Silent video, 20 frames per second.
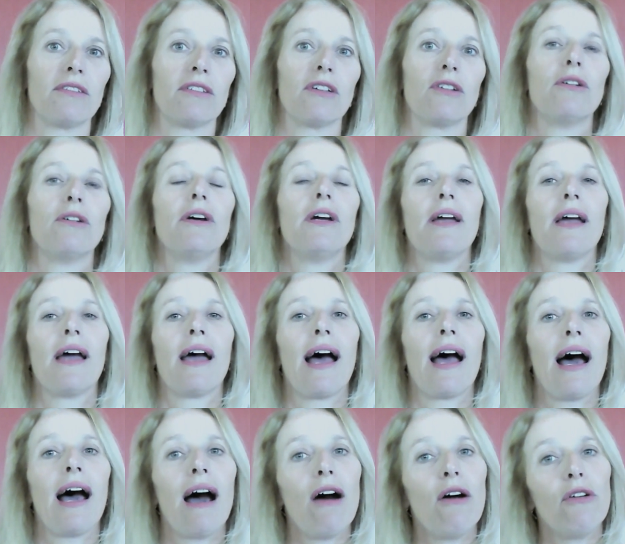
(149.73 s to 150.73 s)
So
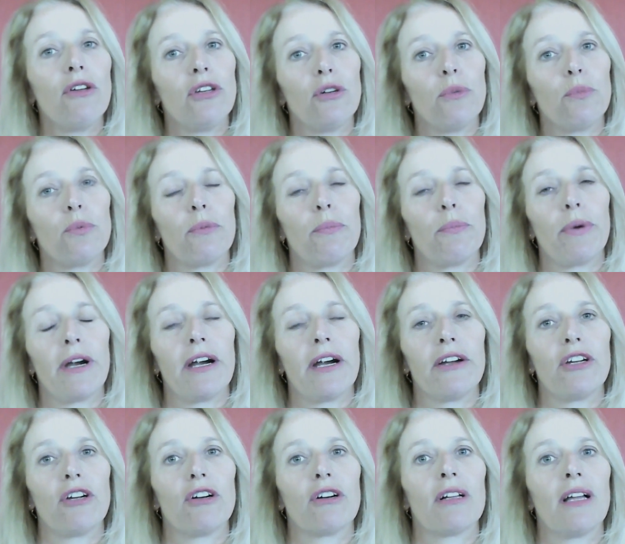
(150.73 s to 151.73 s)
how you prepare
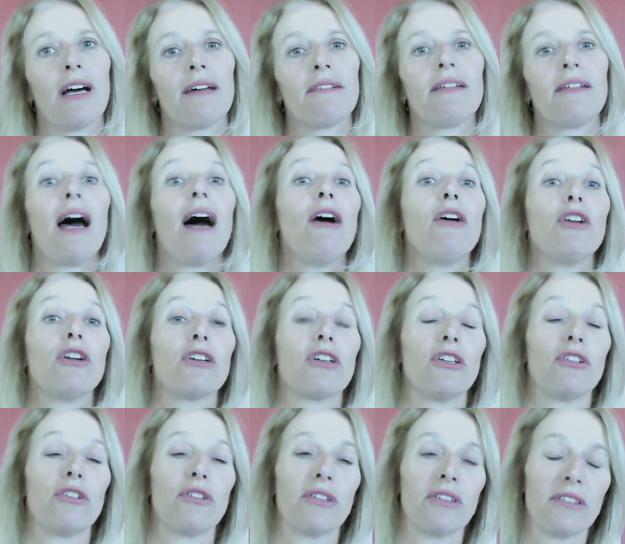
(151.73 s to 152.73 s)
your class, how you're
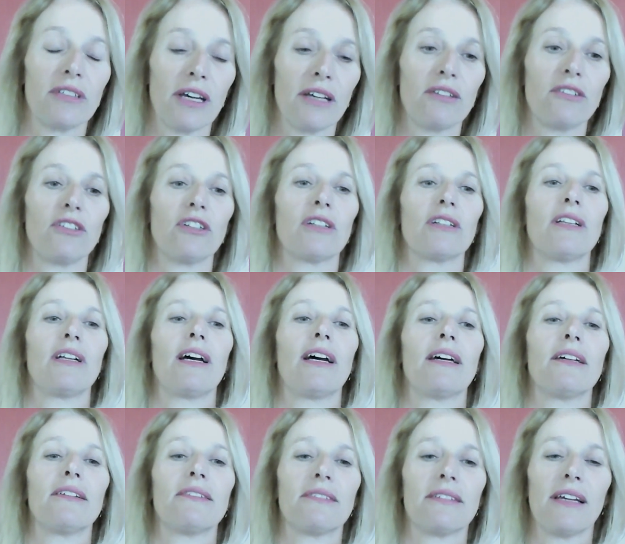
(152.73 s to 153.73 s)
going to assess your
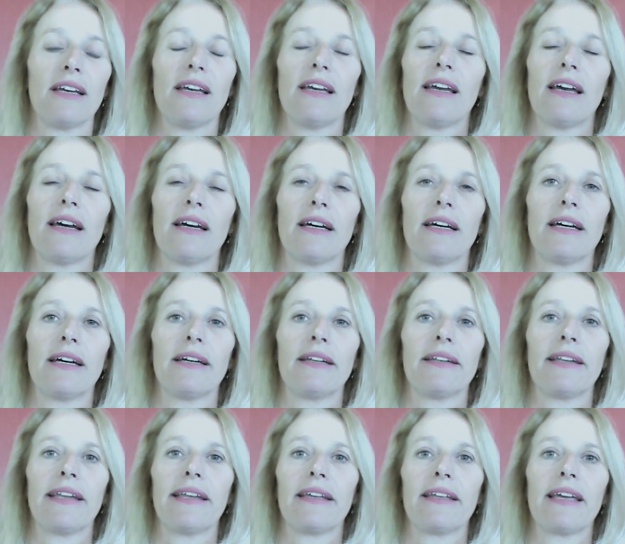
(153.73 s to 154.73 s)
class,
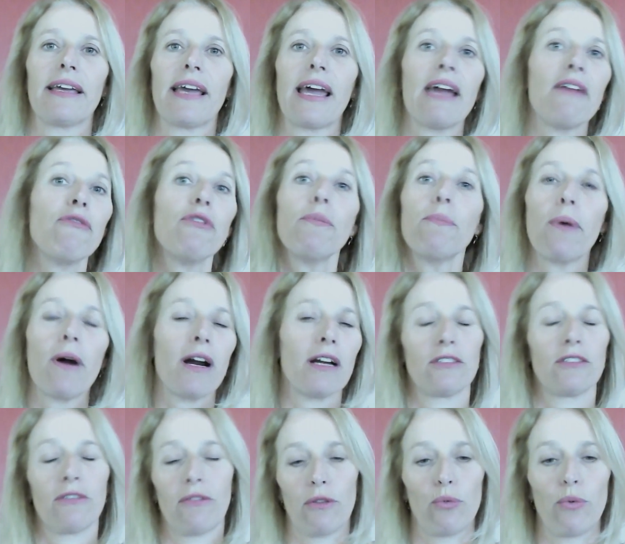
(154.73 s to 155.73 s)
and every
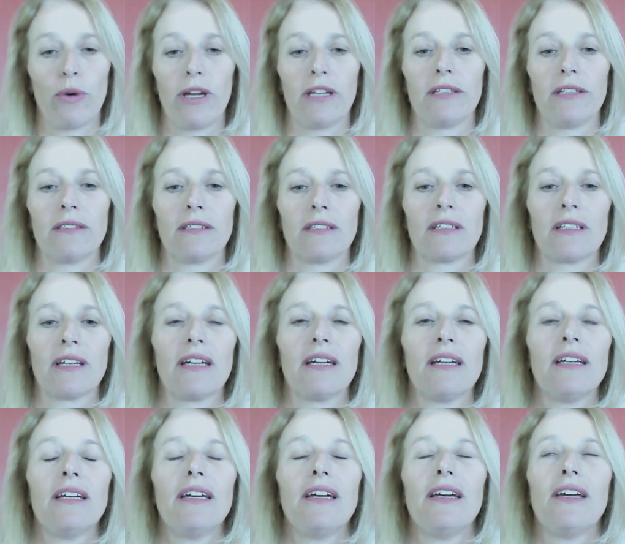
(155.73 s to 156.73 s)
part of the way,
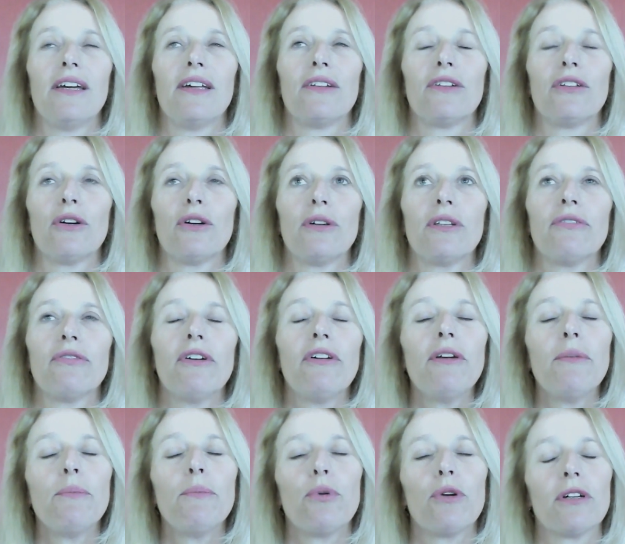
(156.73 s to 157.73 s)
okay? So it's
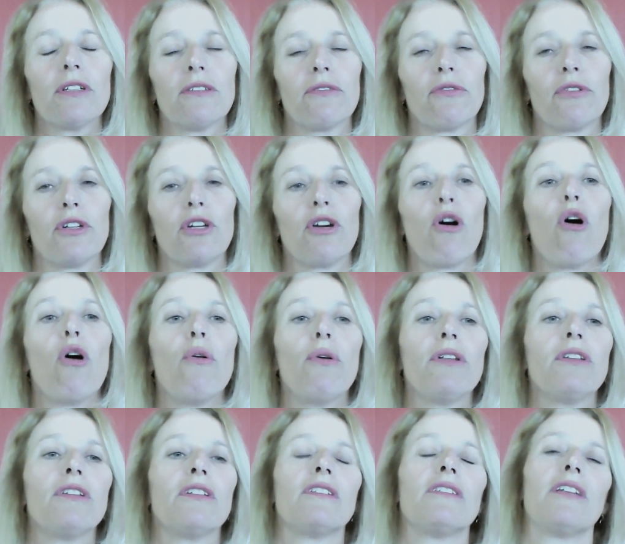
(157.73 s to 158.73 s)
very important for you
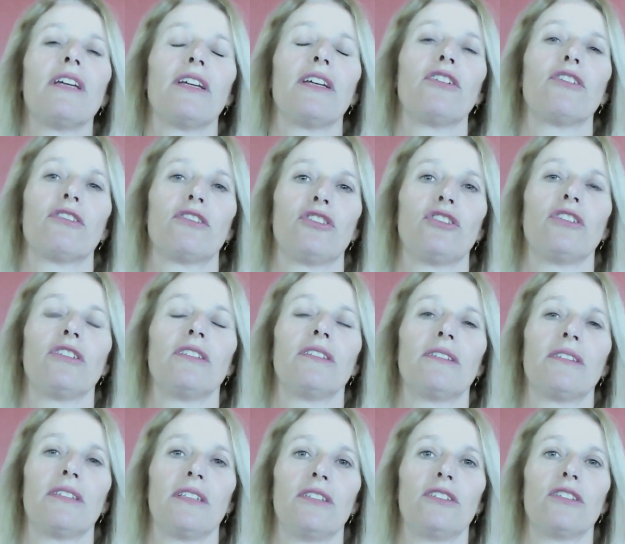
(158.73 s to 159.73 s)
always to take your
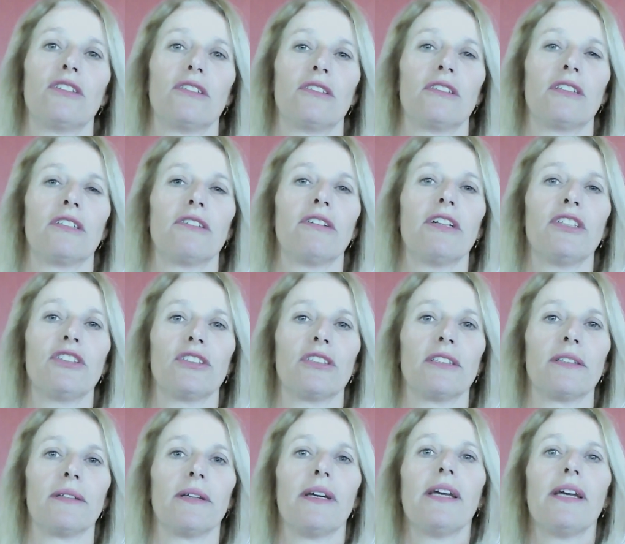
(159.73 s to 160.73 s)
students into consideration.